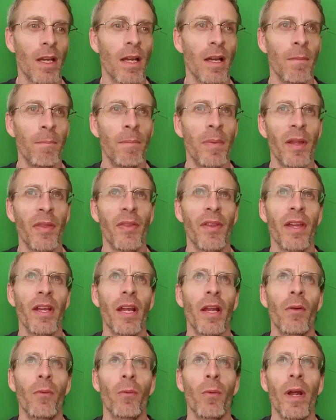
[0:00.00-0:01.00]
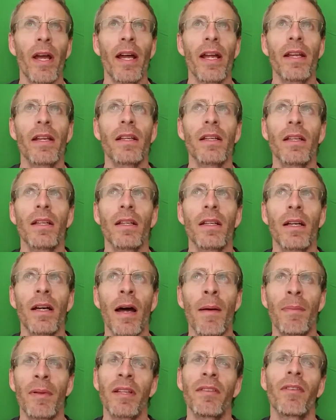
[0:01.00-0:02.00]
But then I
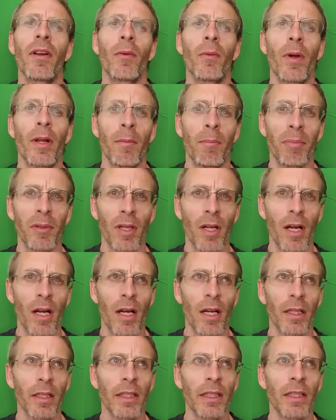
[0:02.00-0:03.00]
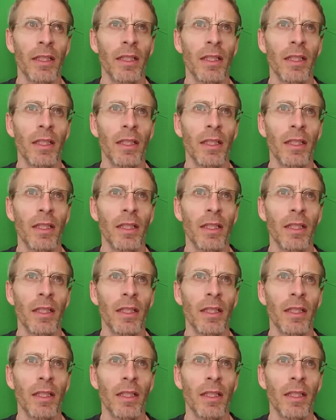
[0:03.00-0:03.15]
believe I read a blog